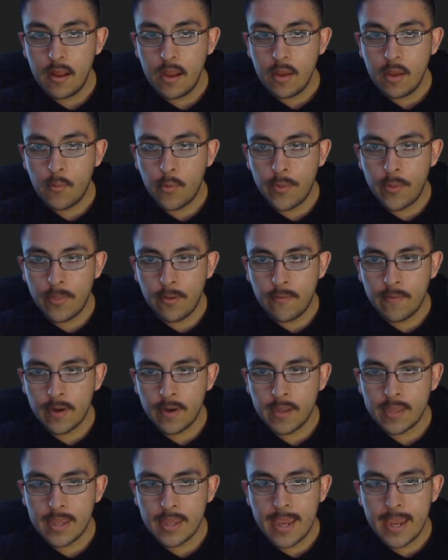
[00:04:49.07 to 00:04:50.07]
But don't forget
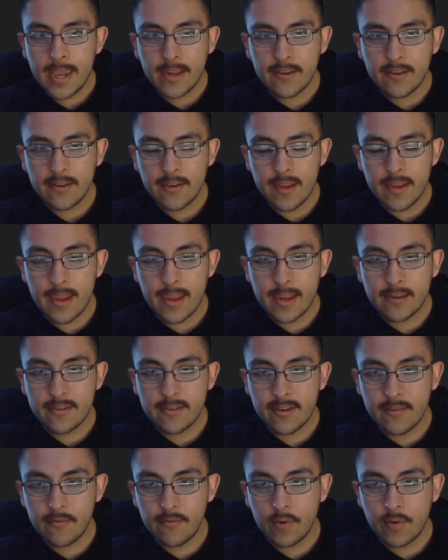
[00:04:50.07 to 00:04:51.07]
the x. X
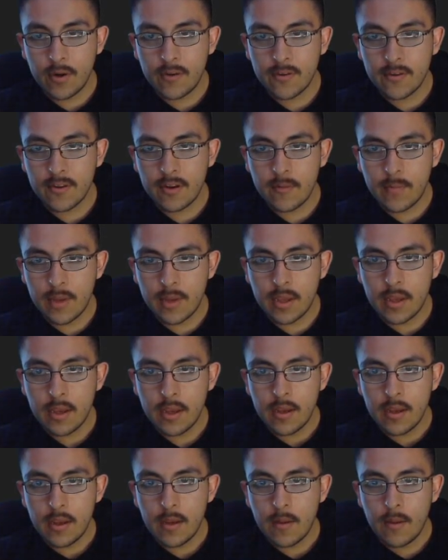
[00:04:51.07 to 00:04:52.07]
times 1 is going to be
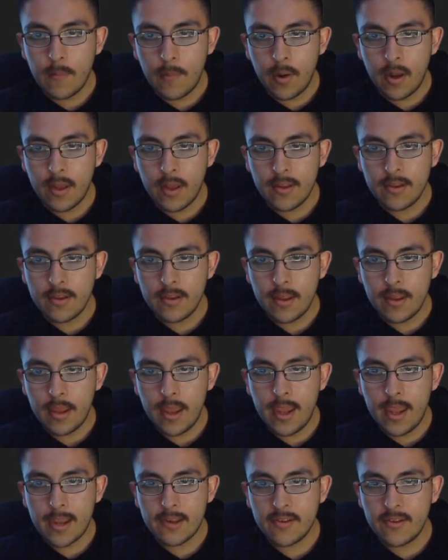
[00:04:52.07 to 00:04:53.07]
plus
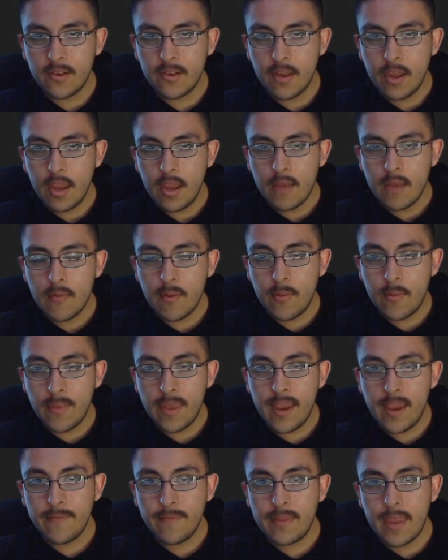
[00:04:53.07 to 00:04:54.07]
x. Remember, they
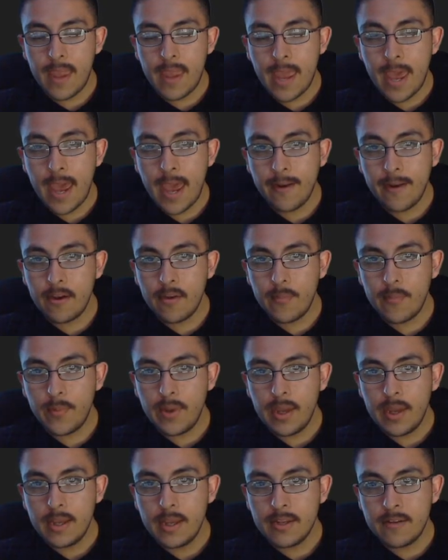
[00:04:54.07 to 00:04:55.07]
have to add up
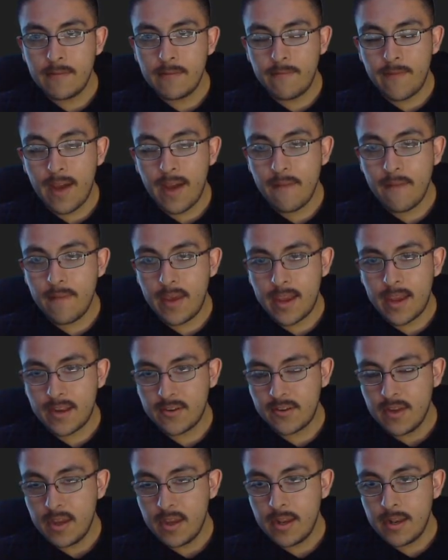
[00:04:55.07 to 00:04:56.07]
to 5x.
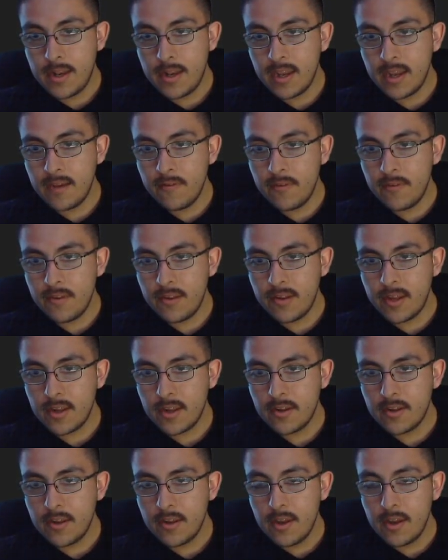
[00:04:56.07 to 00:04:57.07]
Negative 6
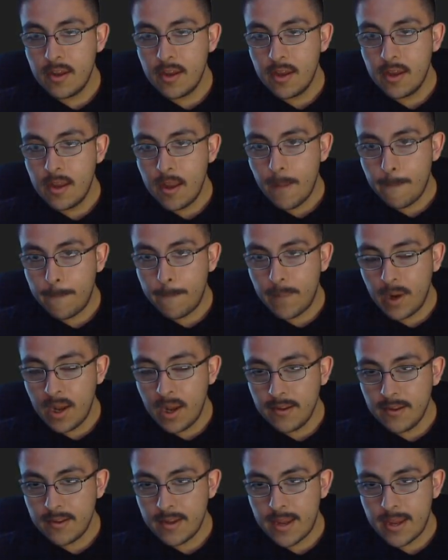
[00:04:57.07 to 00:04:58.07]

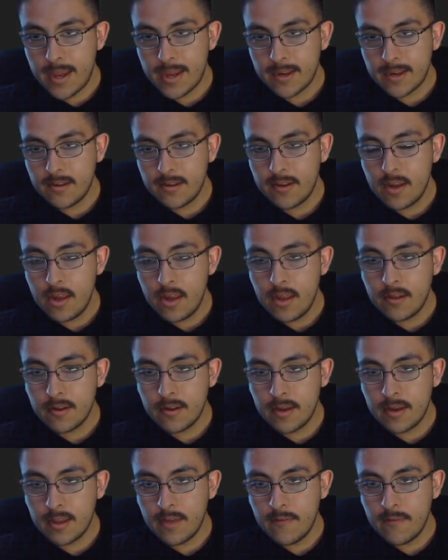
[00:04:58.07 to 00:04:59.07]
plus x is going
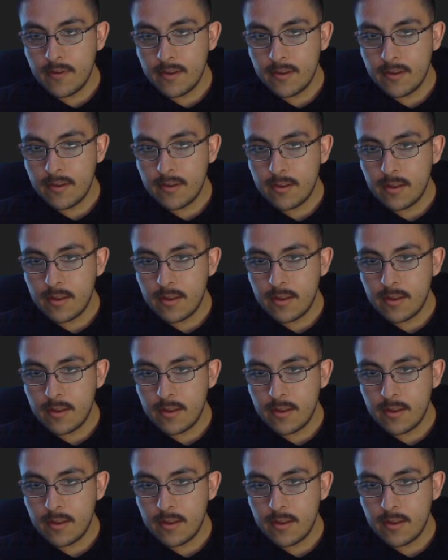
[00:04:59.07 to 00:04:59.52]
to give us